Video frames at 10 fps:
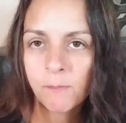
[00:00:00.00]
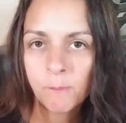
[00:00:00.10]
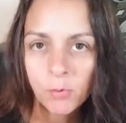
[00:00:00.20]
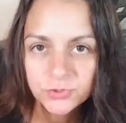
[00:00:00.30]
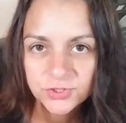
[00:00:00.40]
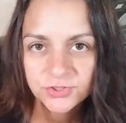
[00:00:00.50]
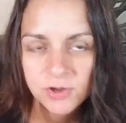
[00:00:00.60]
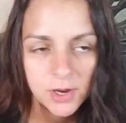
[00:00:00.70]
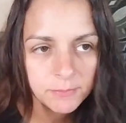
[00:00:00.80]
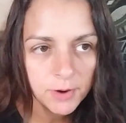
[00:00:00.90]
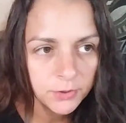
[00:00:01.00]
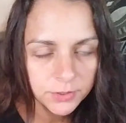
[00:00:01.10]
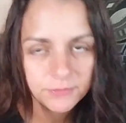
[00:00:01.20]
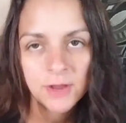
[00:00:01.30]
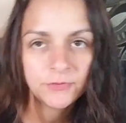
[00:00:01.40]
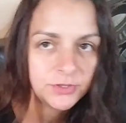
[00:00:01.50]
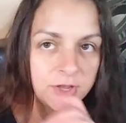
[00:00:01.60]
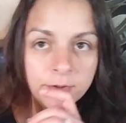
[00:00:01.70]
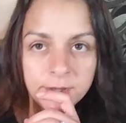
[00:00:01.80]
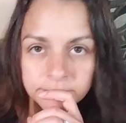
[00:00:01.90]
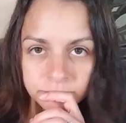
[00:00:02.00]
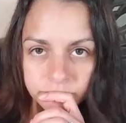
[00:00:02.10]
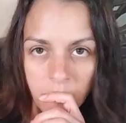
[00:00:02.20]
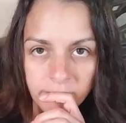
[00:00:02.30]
most of the time, I don't even have to tell him.